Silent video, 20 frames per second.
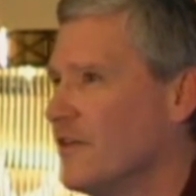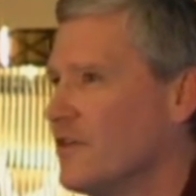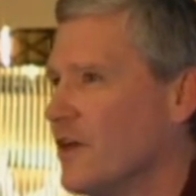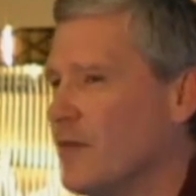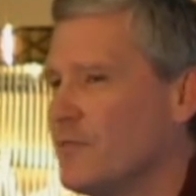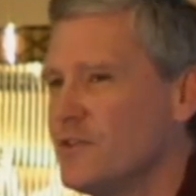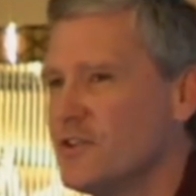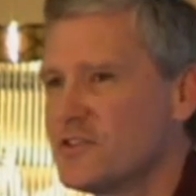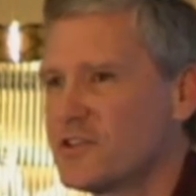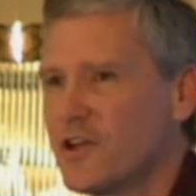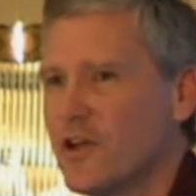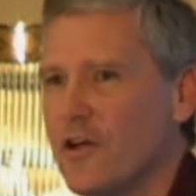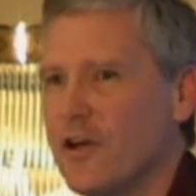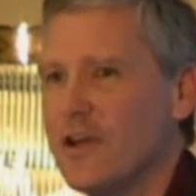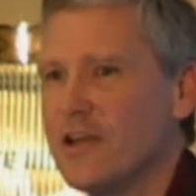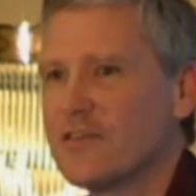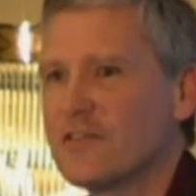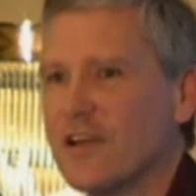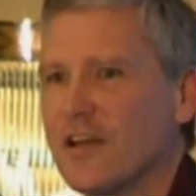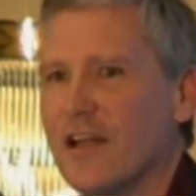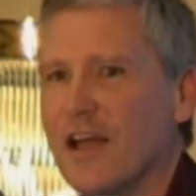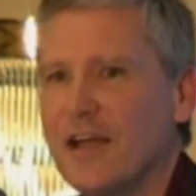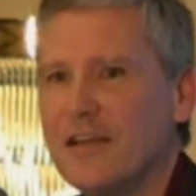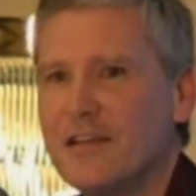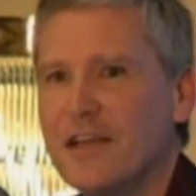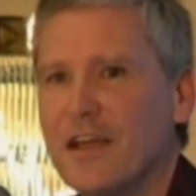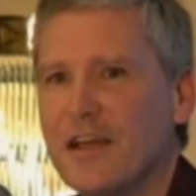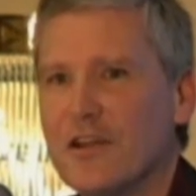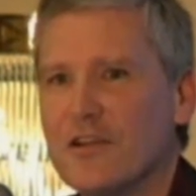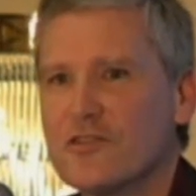I'm just curious, I'd
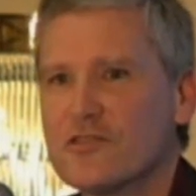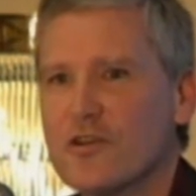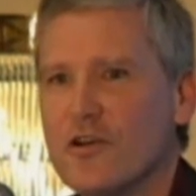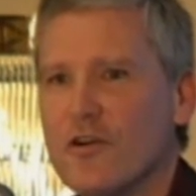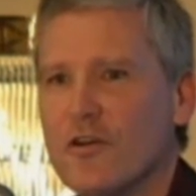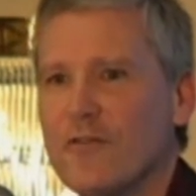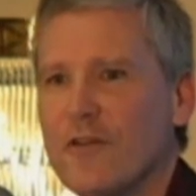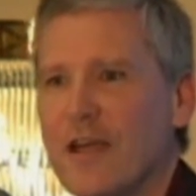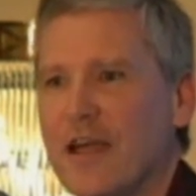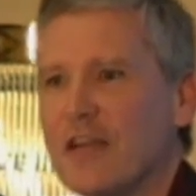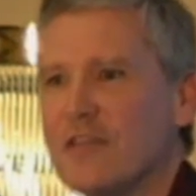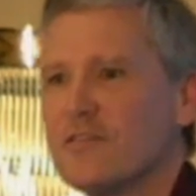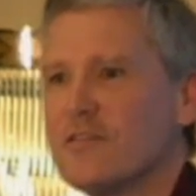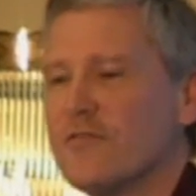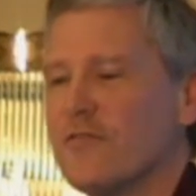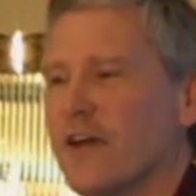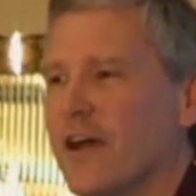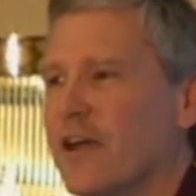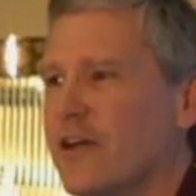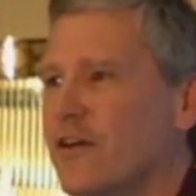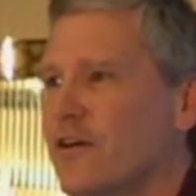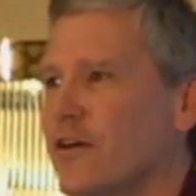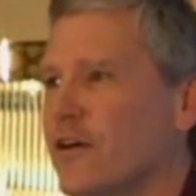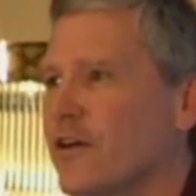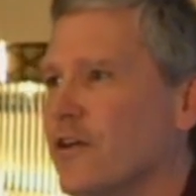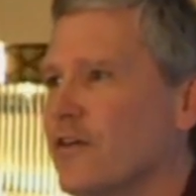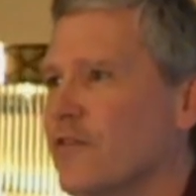like to get a show of hands, if I could,